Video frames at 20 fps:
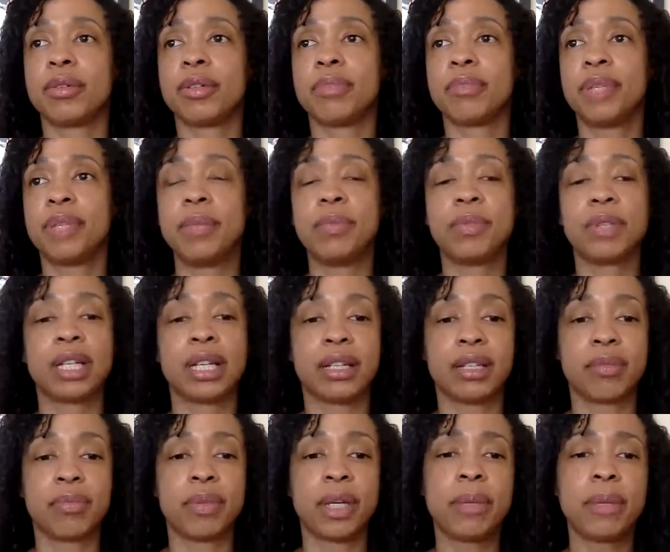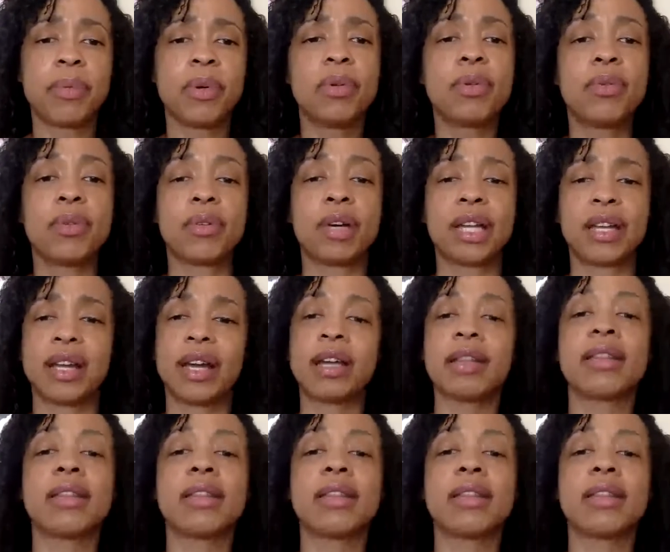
People,